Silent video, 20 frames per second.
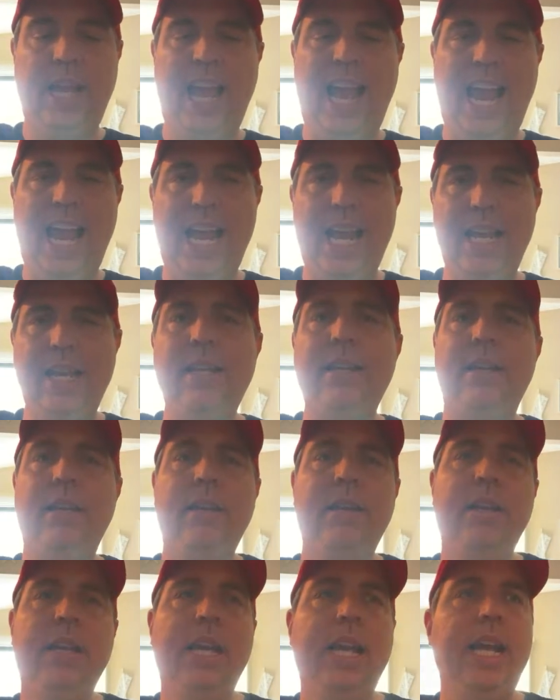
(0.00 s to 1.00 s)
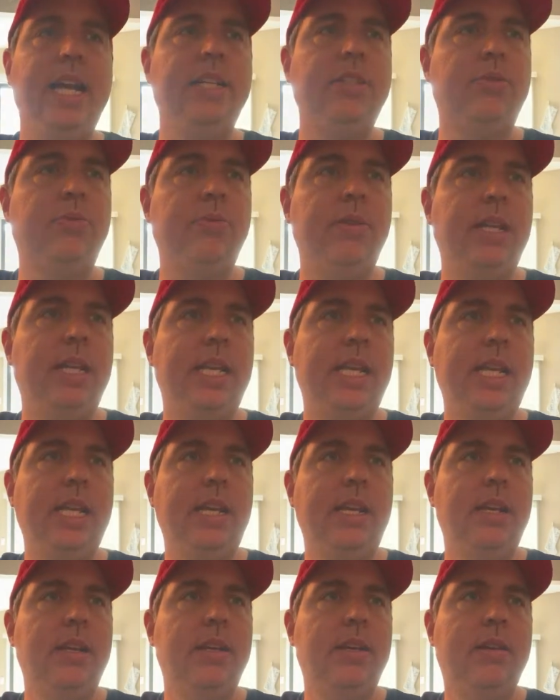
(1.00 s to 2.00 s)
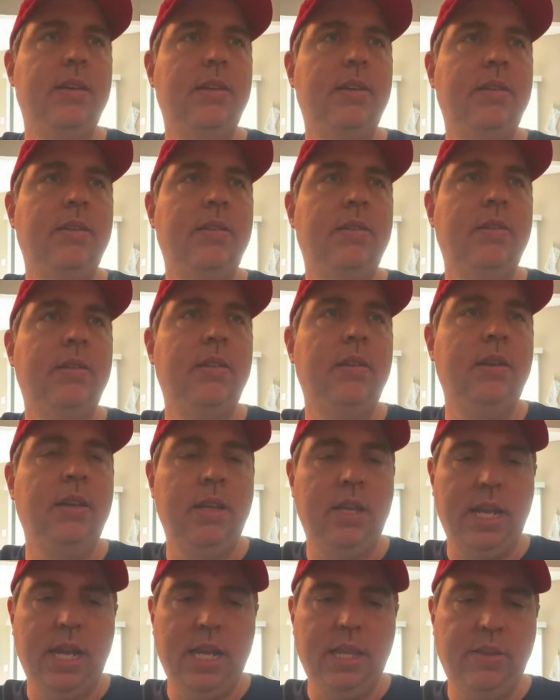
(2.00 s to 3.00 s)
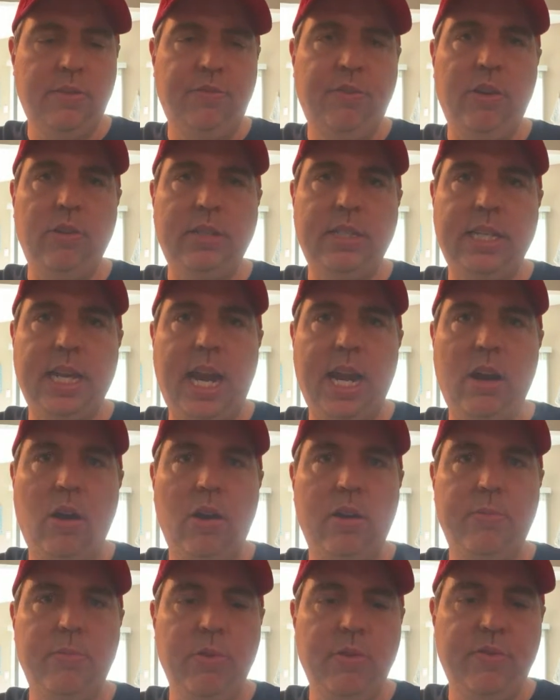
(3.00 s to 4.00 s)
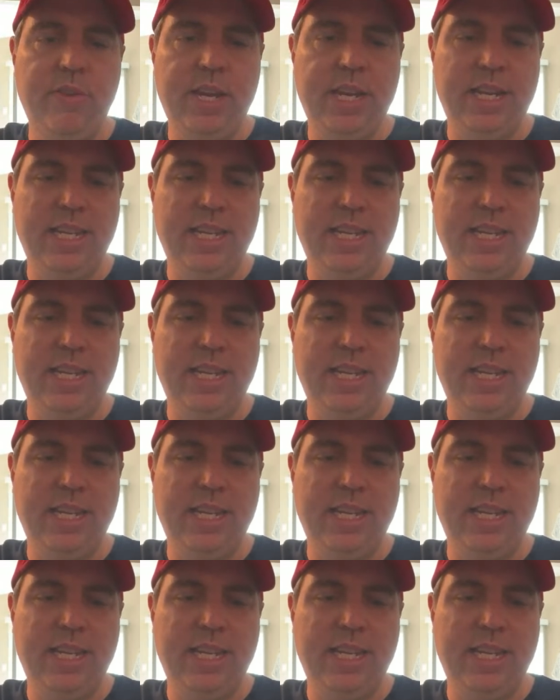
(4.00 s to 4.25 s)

and it's really, in the first Die Hard movie,